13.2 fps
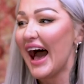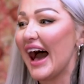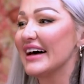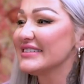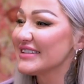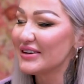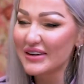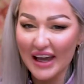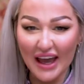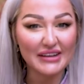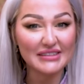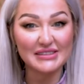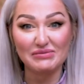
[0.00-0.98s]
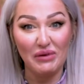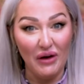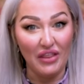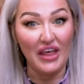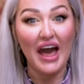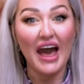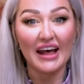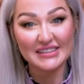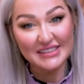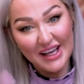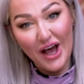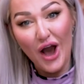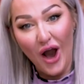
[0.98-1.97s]
we're going to put
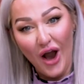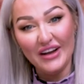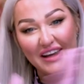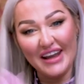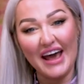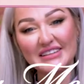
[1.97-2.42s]
that on